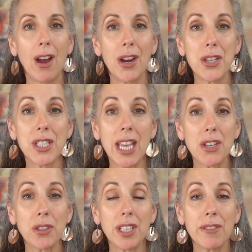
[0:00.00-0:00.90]
Are you
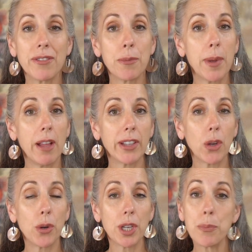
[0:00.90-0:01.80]
scheduled in for pelvic
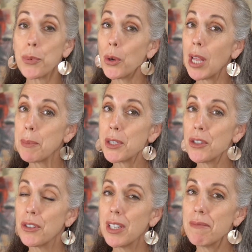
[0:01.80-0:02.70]
organ prolapse
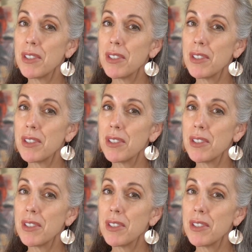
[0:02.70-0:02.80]
surgery?